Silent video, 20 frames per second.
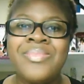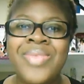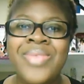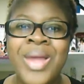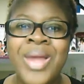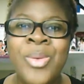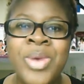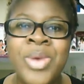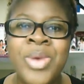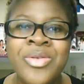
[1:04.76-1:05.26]

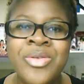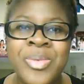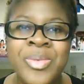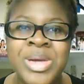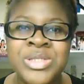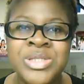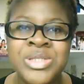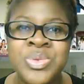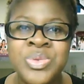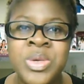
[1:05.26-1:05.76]
And one of the
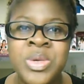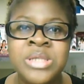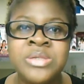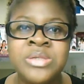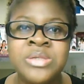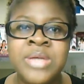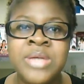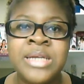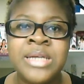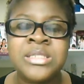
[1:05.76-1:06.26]
ways you want to
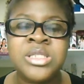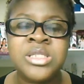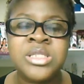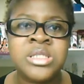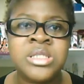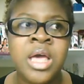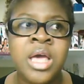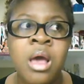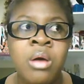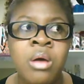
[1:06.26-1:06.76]
do that is just
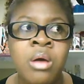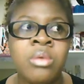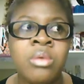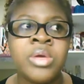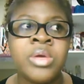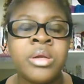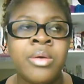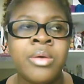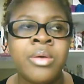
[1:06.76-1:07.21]
say, oh,